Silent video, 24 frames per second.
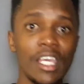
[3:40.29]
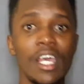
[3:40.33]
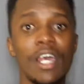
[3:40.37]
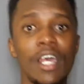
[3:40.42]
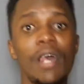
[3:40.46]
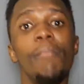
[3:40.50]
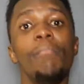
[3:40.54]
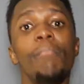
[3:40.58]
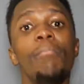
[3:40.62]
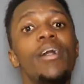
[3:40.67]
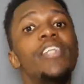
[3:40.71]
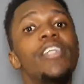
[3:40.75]

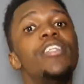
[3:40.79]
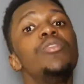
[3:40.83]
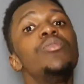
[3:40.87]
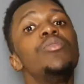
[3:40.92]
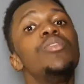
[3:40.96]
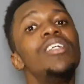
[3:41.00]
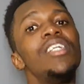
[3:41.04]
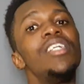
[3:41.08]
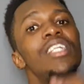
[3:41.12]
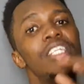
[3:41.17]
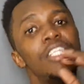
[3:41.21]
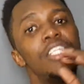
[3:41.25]
but you
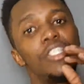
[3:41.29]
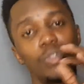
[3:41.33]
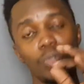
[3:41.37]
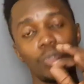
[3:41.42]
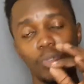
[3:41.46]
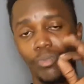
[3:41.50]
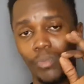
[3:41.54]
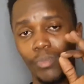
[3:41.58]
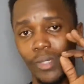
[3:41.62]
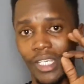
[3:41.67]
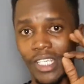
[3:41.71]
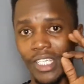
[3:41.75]
really need to
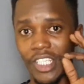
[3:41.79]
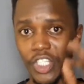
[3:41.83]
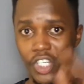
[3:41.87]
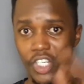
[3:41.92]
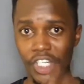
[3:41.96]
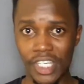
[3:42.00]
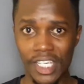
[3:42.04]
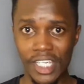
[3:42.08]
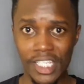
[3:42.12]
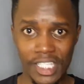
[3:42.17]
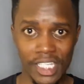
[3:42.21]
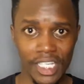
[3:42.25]
be
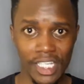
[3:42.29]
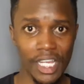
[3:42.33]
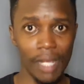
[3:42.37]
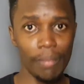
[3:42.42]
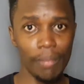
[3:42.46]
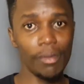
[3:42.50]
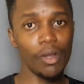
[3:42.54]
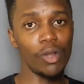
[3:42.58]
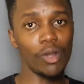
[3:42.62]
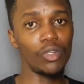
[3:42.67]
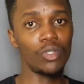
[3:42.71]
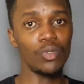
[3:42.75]
strategic
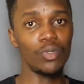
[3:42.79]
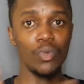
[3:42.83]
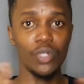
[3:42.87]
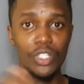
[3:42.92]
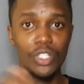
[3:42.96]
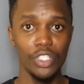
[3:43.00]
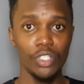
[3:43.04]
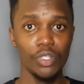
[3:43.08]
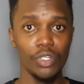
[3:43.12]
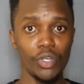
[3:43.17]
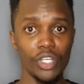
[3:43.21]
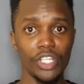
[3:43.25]
about what you're
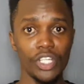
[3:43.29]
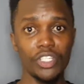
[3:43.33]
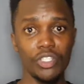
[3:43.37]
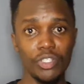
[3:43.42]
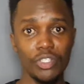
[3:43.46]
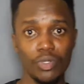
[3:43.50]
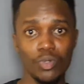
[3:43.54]
going to do,